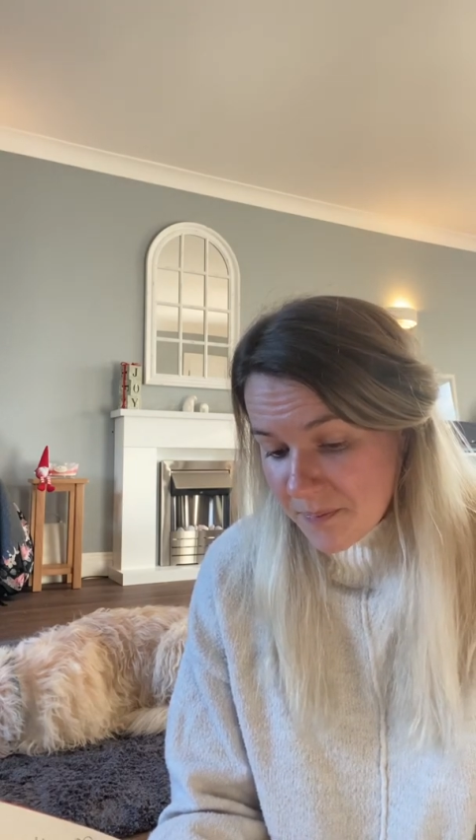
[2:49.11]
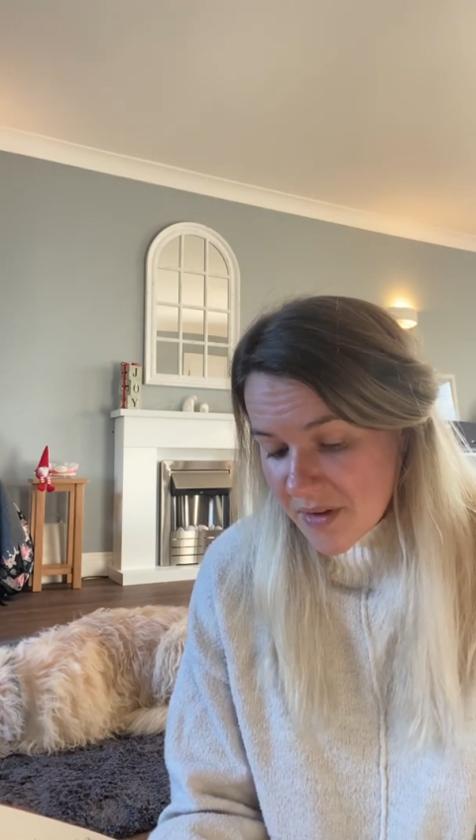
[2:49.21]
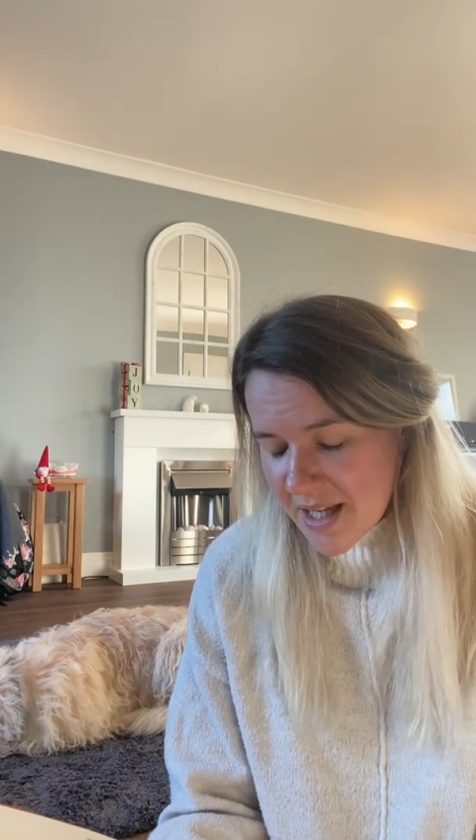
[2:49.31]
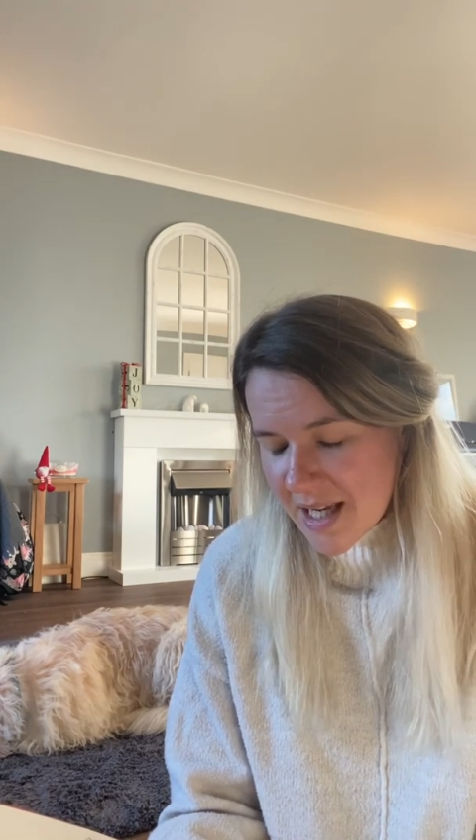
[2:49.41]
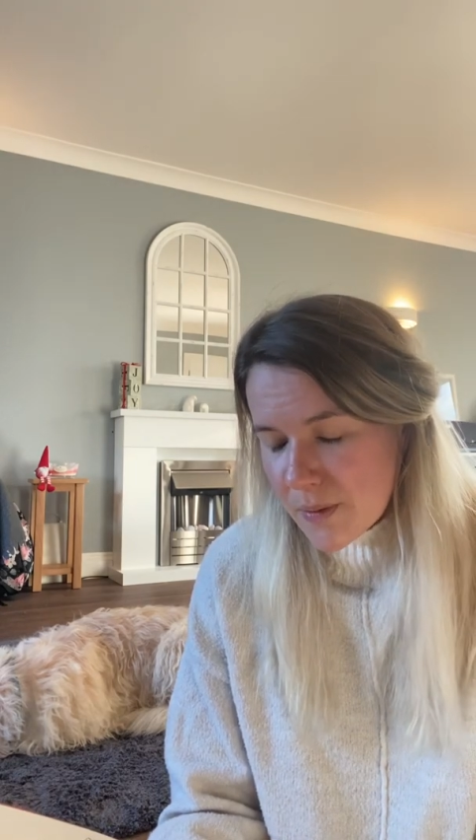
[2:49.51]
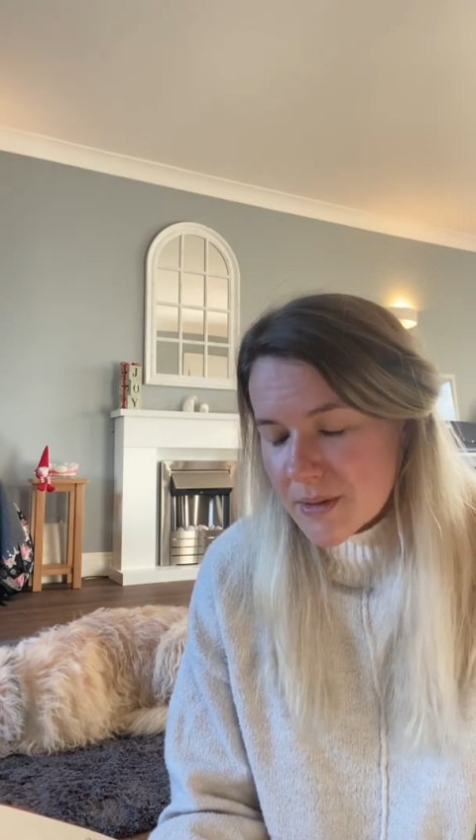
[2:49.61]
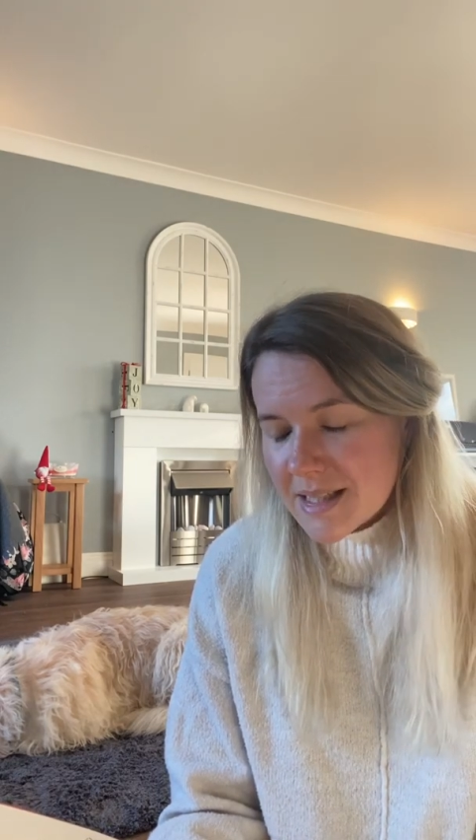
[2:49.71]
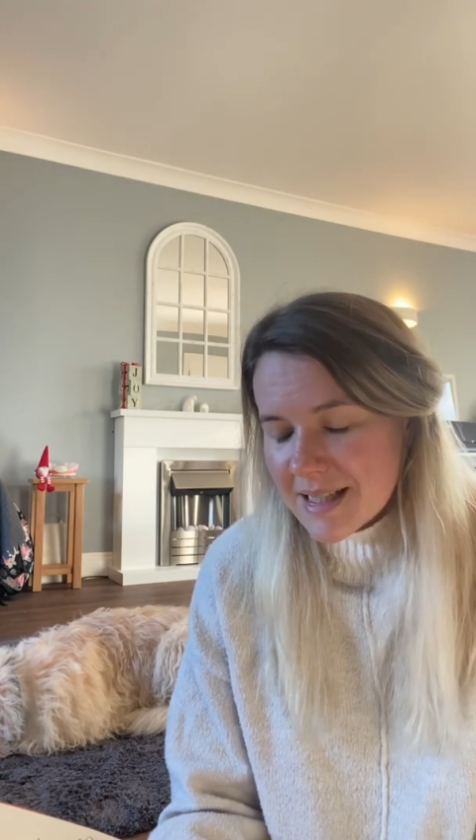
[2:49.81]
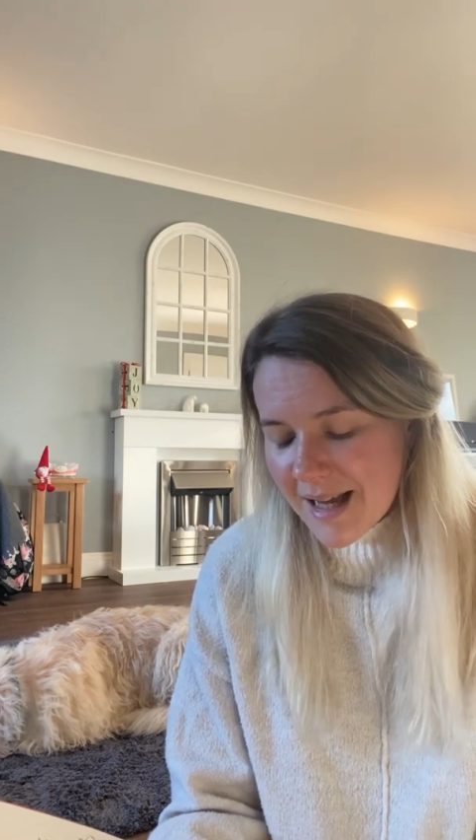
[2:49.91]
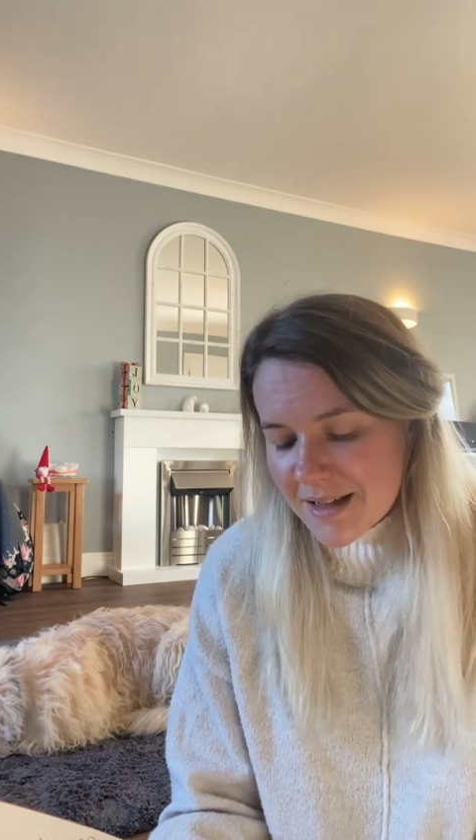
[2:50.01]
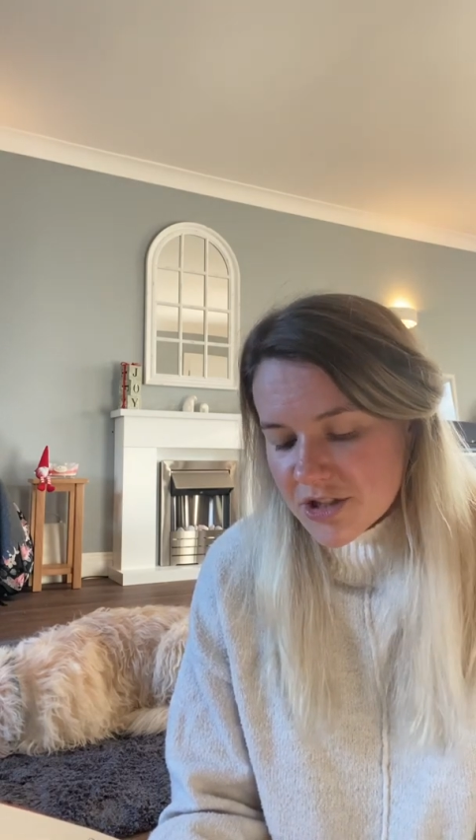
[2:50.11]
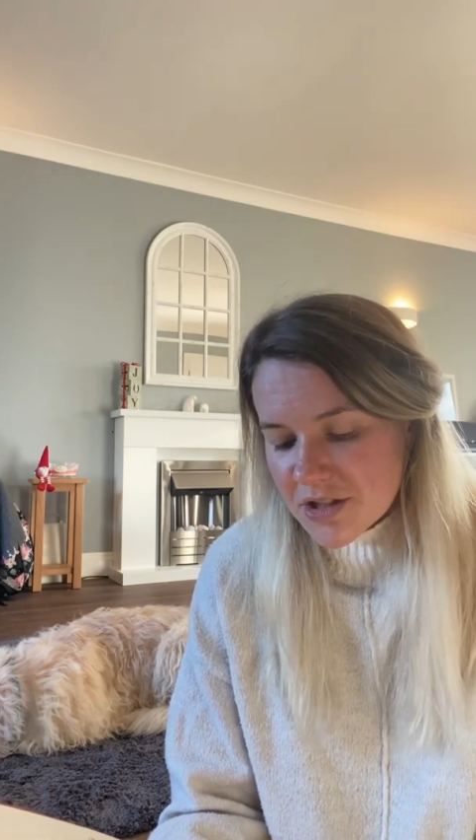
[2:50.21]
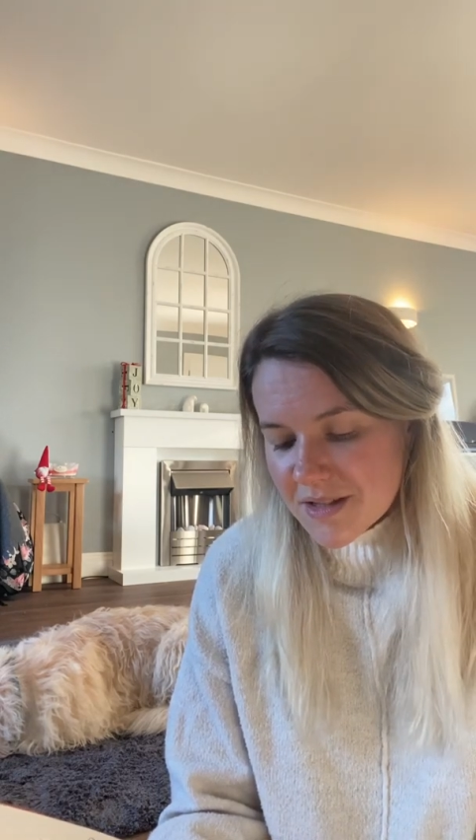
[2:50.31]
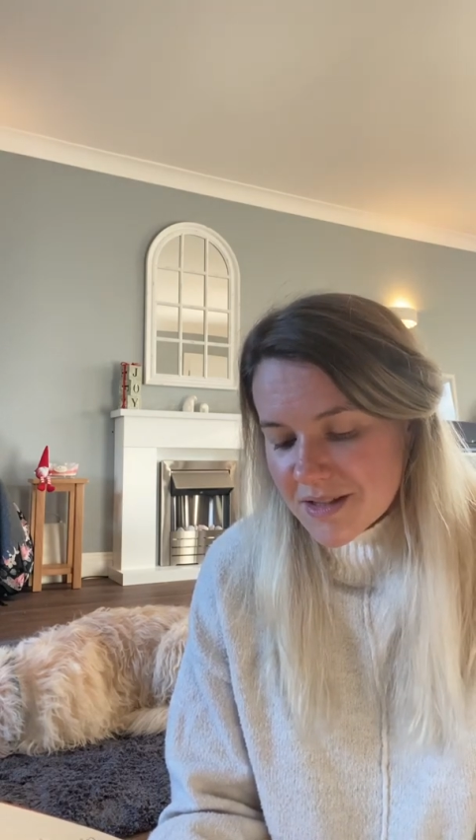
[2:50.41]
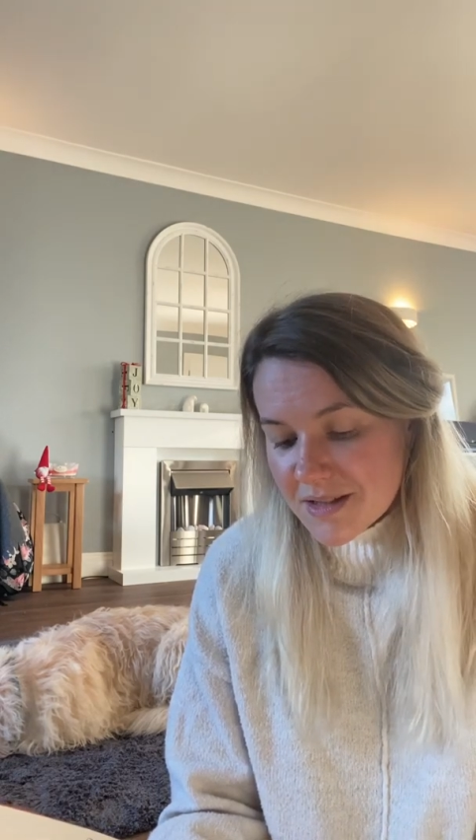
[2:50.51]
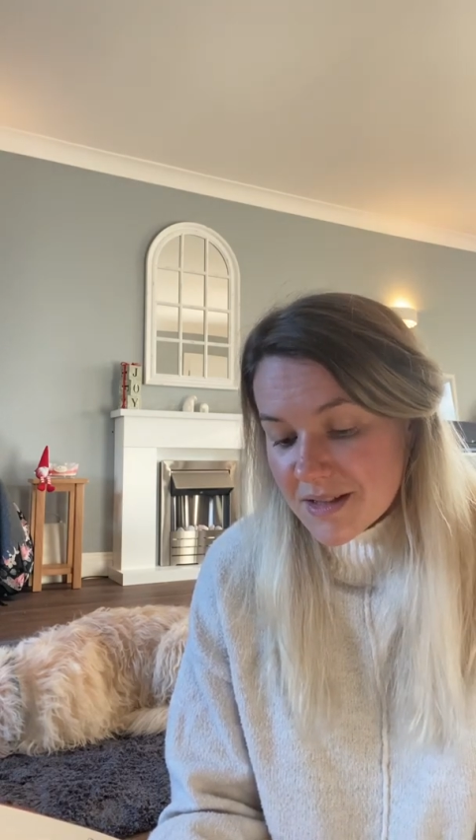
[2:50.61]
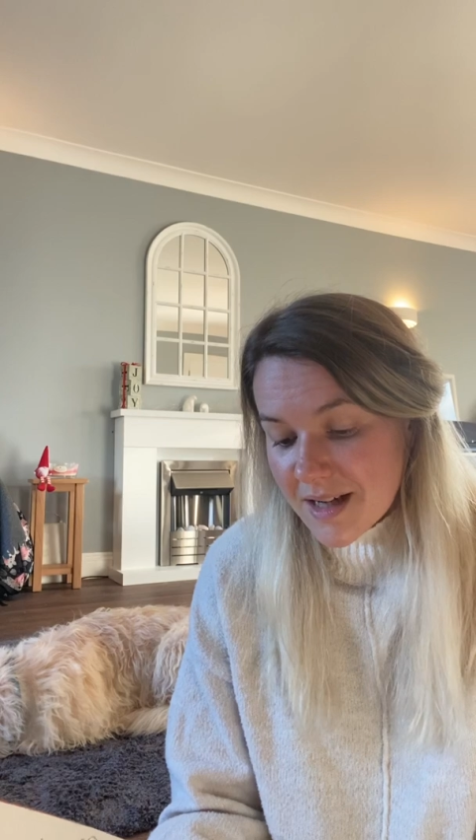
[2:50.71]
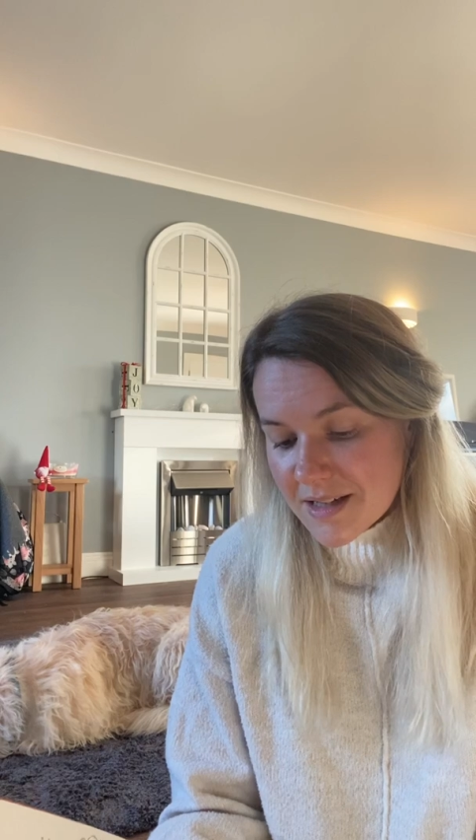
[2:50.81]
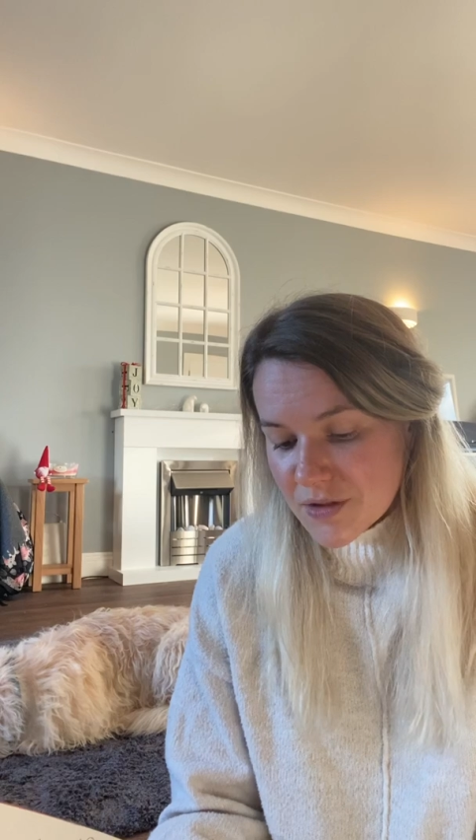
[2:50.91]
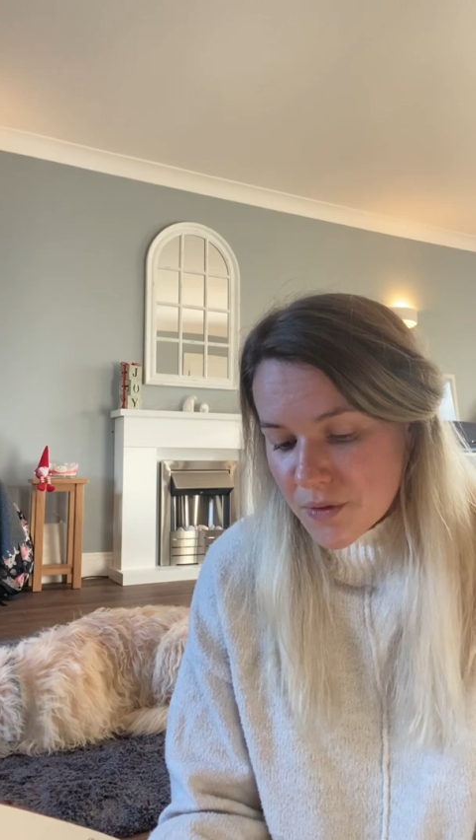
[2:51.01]
He was attached to the
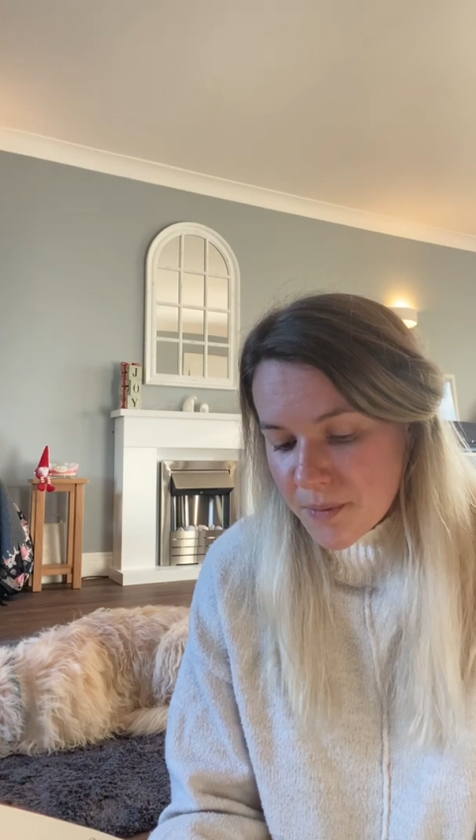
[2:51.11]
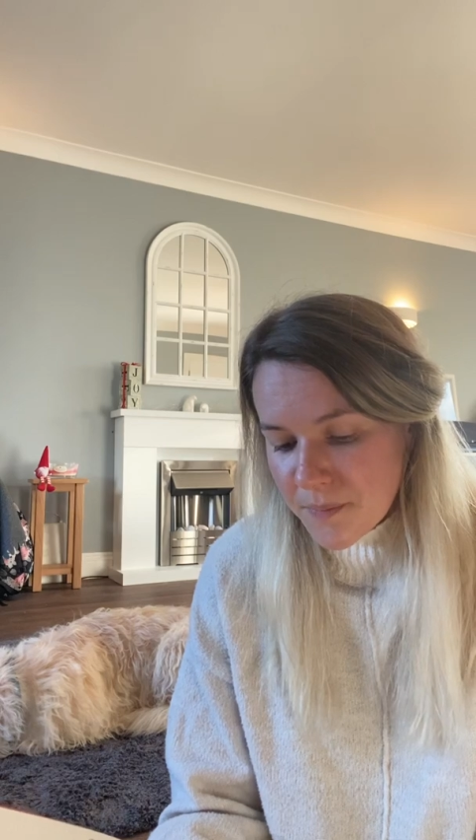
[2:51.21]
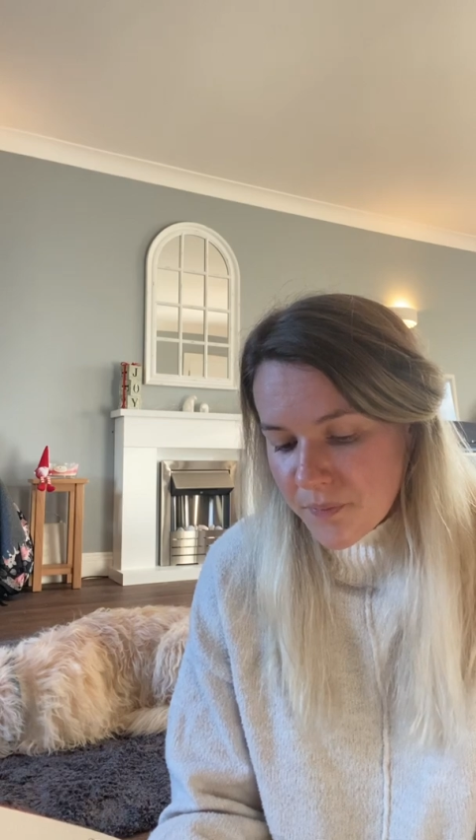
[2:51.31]
dinosaur.